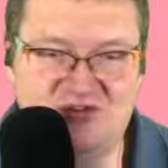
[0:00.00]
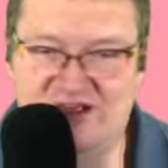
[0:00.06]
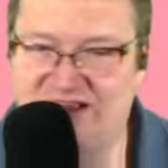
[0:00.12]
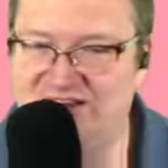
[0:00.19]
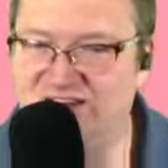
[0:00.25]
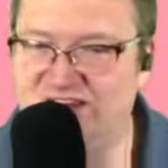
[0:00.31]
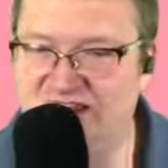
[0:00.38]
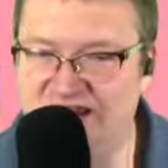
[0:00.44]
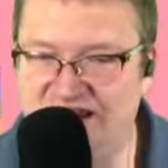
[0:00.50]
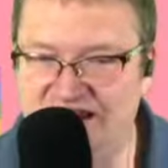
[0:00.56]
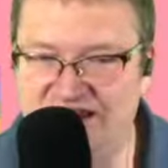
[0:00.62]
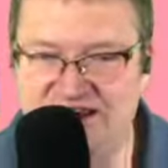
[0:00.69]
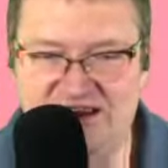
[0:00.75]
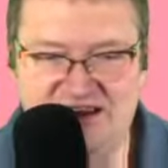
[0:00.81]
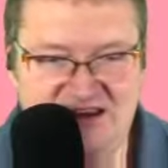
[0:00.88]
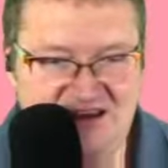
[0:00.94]
like
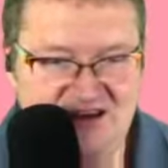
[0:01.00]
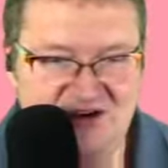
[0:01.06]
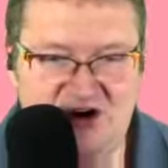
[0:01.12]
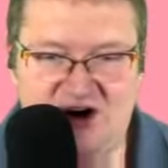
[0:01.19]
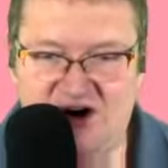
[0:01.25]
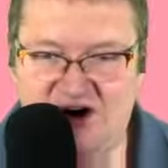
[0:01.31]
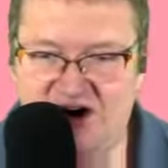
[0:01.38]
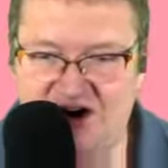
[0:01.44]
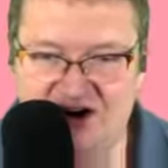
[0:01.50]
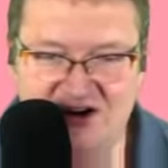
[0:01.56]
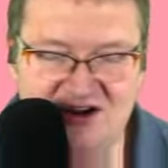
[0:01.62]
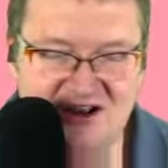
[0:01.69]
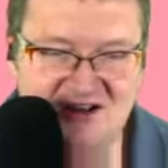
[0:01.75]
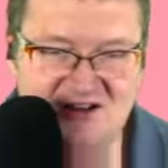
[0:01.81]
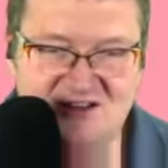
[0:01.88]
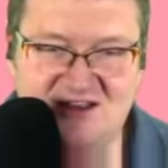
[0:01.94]
T, E, R
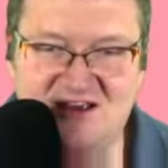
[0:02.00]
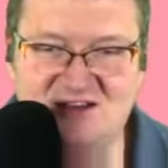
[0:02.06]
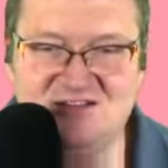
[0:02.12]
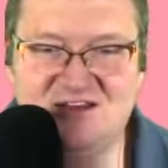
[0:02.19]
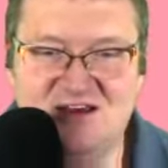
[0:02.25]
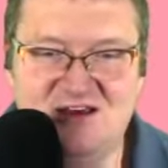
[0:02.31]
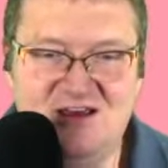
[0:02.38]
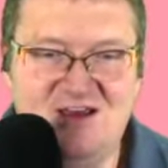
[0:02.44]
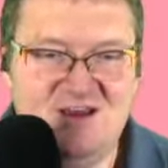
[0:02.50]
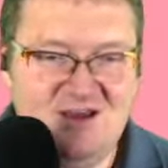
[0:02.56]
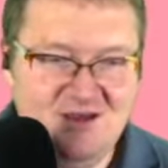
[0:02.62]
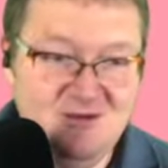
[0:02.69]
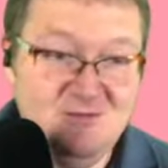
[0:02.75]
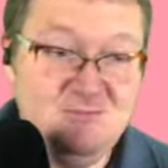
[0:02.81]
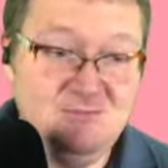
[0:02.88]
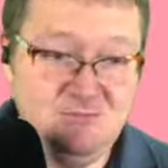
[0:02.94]
kind of things.
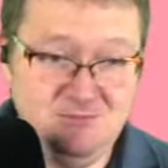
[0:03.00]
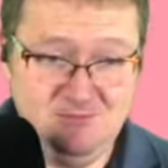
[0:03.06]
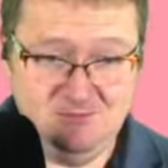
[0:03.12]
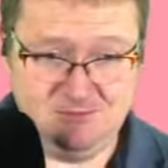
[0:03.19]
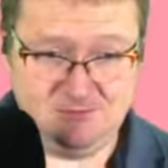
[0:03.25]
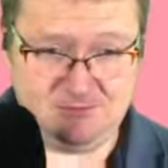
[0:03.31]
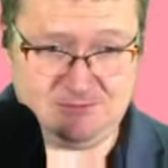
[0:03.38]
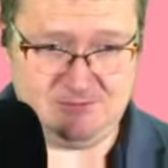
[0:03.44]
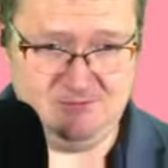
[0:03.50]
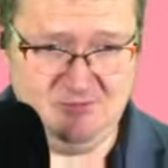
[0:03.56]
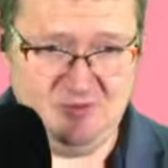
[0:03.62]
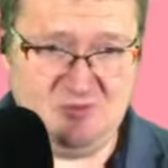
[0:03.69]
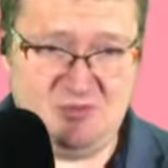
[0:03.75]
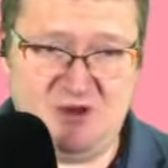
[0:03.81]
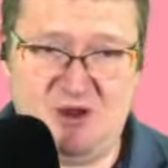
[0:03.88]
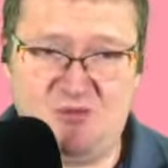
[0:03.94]

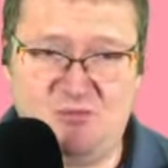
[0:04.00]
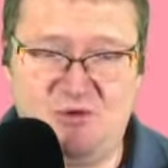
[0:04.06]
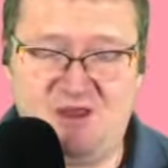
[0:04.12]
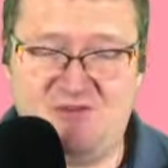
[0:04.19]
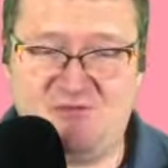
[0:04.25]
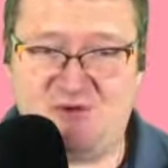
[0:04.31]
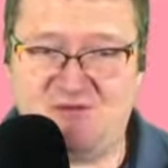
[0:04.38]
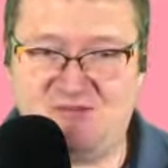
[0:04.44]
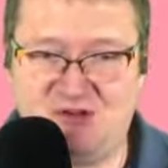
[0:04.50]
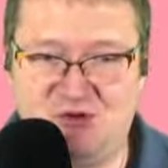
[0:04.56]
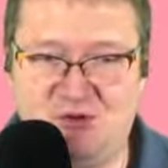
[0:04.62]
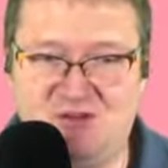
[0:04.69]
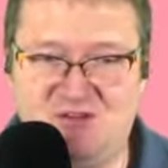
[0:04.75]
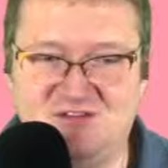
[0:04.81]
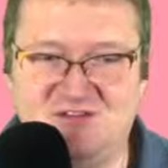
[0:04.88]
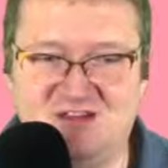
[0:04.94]
But if we have to do
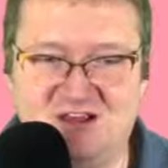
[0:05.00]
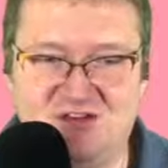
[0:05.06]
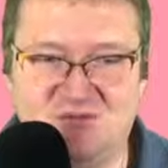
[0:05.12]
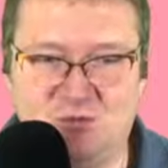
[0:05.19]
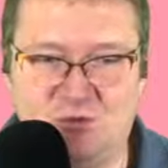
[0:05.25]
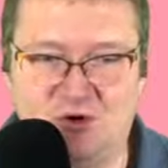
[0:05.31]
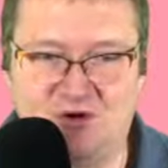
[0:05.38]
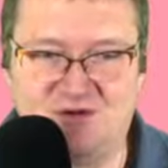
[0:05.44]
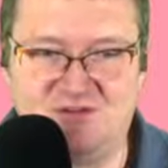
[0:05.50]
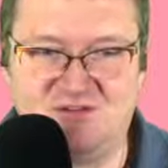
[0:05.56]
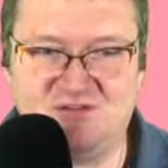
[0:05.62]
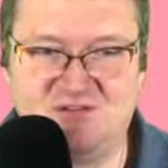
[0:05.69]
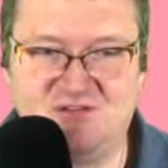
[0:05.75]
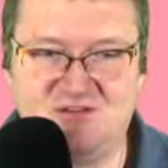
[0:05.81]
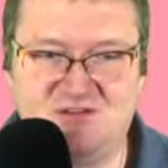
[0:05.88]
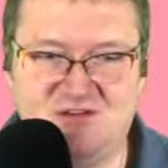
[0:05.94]
it in 6
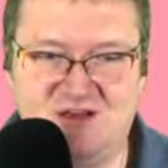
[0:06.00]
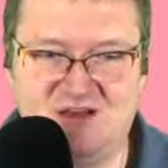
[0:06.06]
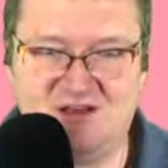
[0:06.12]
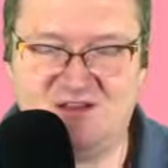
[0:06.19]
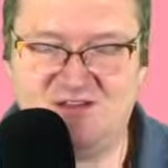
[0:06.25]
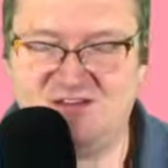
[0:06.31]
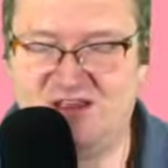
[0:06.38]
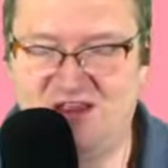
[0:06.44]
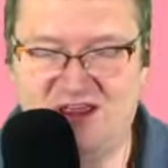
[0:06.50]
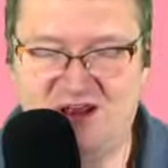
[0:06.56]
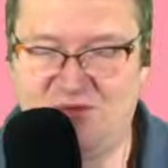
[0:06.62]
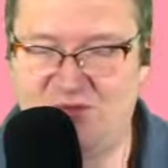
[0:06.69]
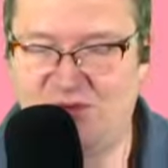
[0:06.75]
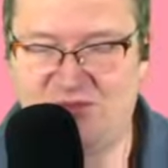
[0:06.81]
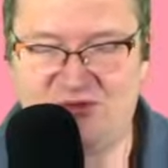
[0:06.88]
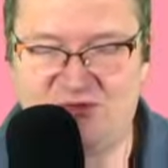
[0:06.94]
words, it's
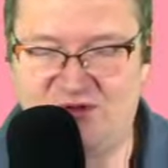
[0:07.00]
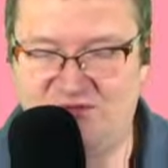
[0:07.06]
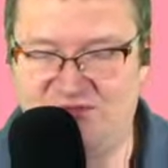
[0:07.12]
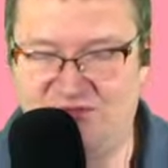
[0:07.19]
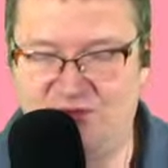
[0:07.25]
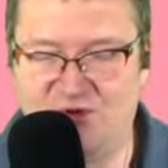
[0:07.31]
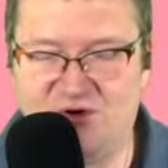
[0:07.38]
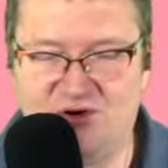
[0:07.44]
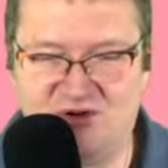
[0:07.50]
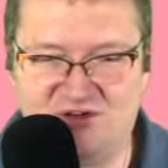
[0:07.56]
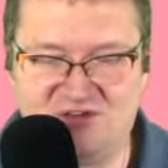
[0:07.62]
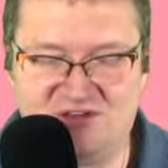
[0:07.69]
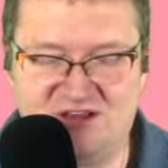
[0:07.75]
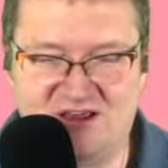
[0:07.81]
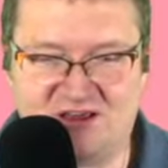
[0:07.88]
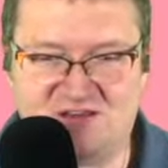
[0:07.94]
anywhere between 4 or
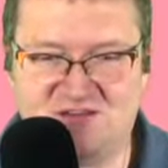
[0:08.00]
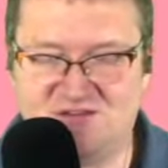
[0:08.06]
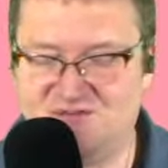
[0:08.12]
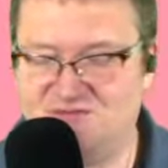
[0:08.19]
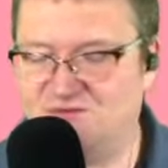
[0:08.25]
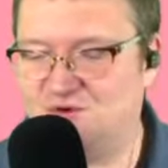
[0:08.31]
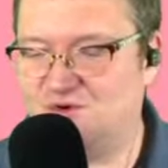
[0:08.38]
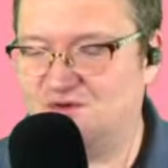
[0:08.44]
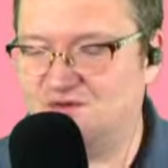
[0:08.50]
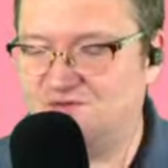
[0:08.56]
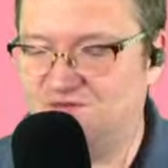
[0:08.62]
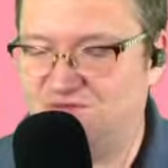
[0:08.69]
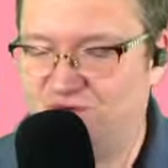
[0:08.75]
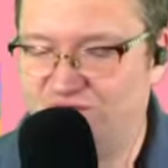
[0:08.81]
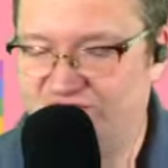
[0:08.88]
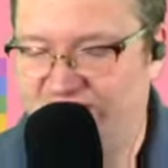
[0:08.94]
6,
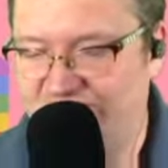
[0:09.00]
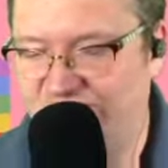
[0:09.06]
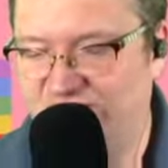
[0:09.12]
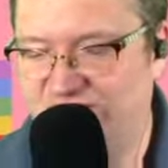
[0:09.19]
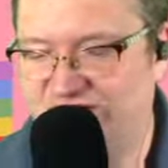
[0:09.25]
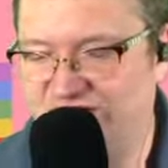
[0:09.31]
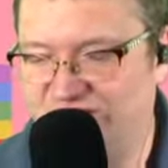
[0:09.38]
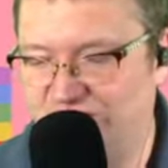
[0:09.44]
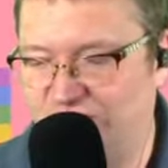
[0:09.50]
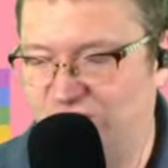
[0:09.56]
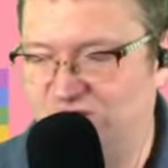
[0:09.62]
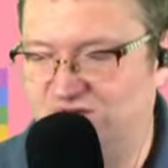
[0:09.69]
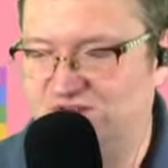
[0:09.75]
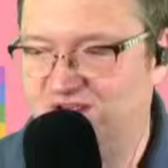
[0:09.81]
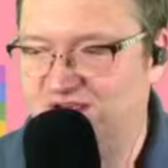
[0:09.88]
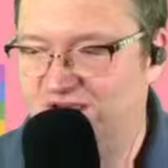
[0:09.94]
4, 5, or 6
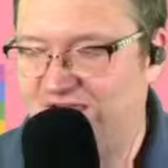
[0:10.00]
words.